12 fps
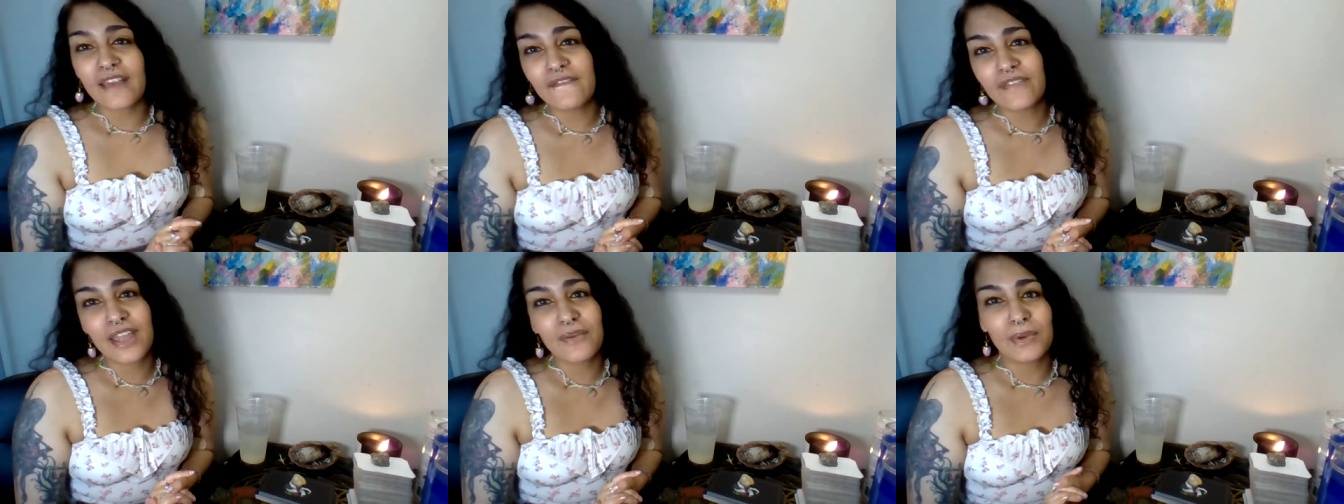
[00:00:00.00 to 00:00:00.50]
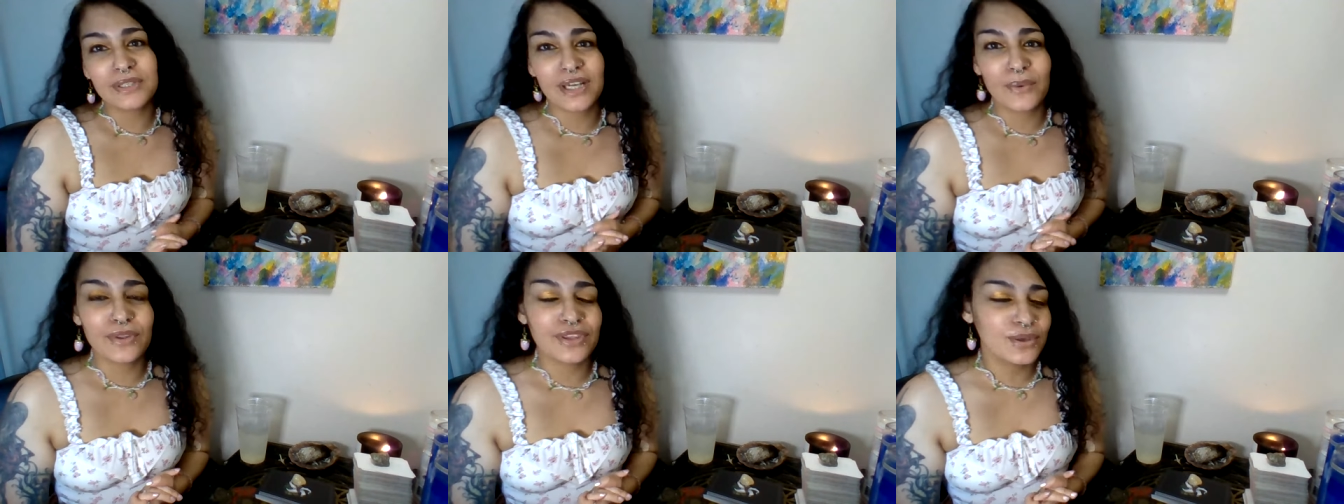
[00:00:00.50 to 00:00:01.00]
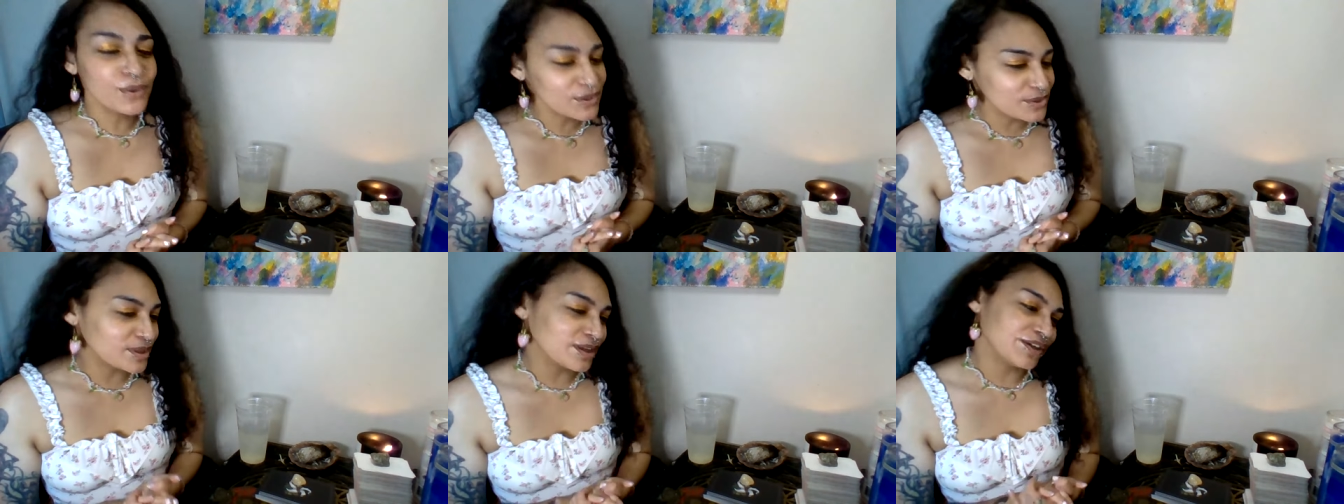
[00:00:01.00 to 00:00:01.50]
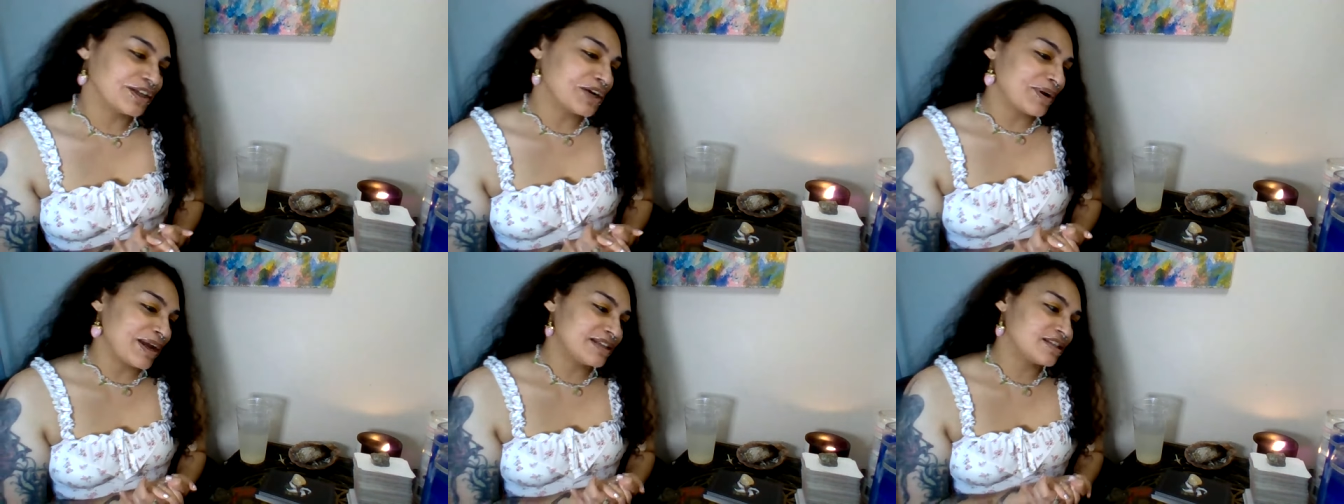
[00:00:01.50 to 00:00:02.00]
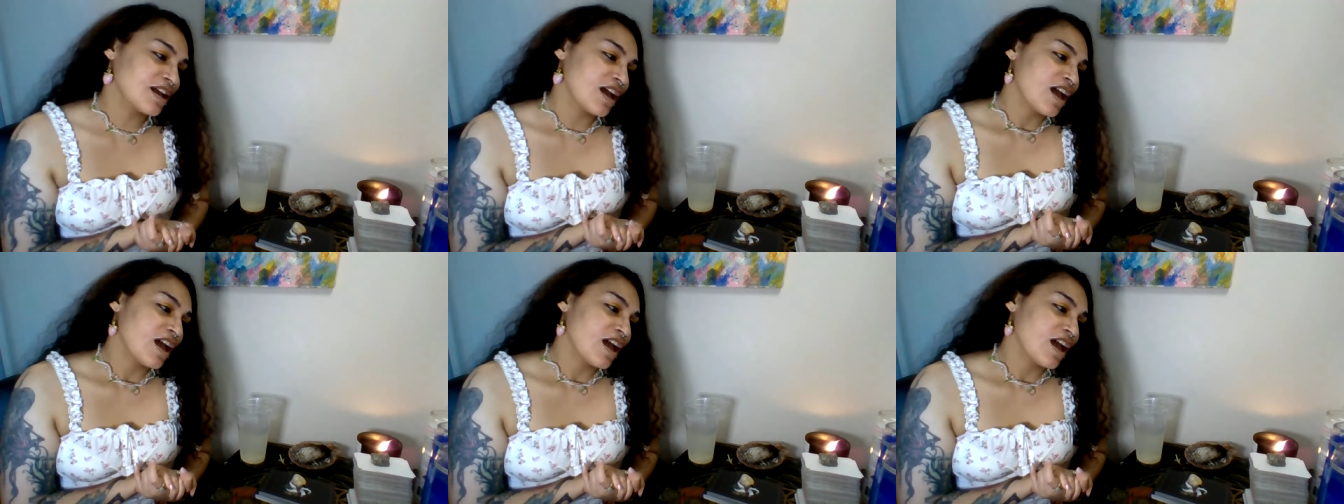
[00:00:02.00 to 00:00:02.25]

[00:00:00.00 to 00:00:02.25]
If they resonate with you and gives you clarity, great.